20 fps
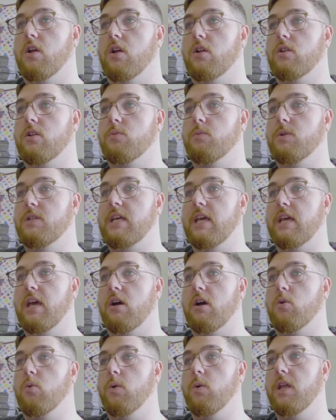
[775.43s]
Do we take
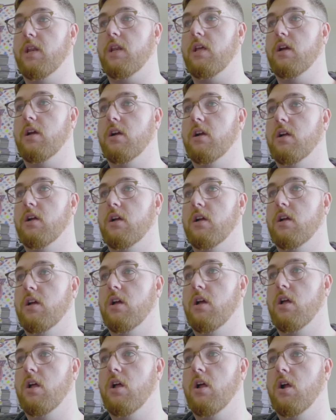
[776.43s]
out Queen here?
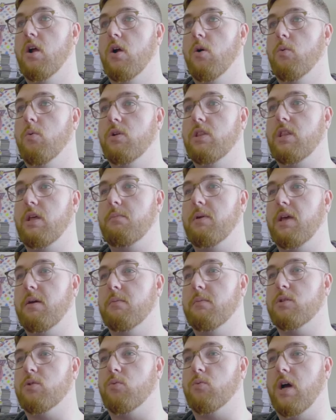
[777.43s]
Would they be
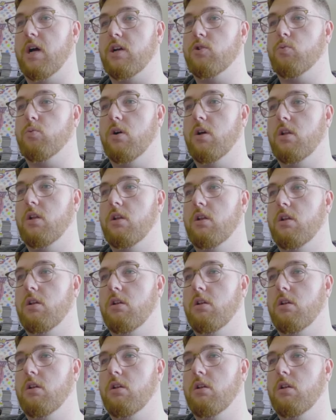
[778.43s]
able to rush one?